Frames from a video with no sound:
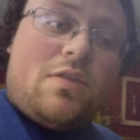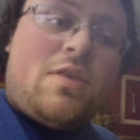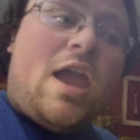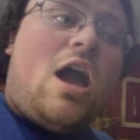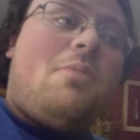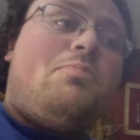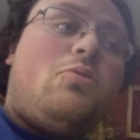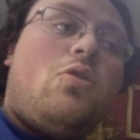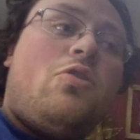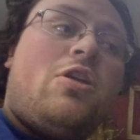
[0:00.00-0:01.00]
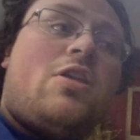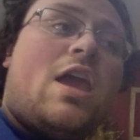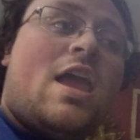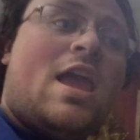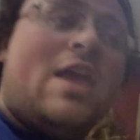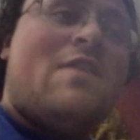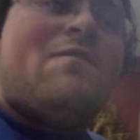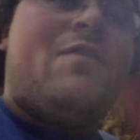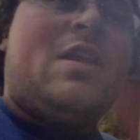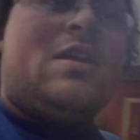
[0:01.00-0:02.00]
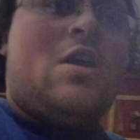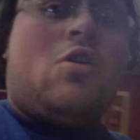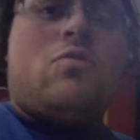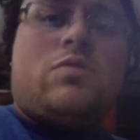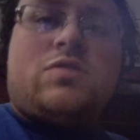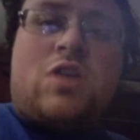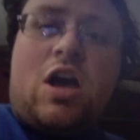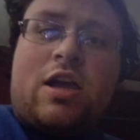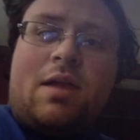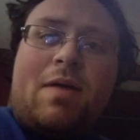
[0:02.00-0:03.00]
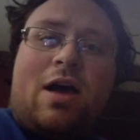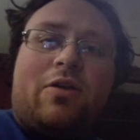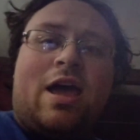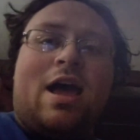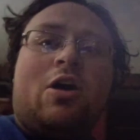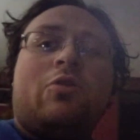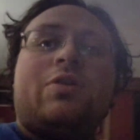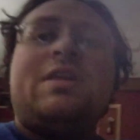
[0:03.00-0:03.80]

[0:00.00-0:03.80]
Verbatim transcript: they uploaded a video talking about how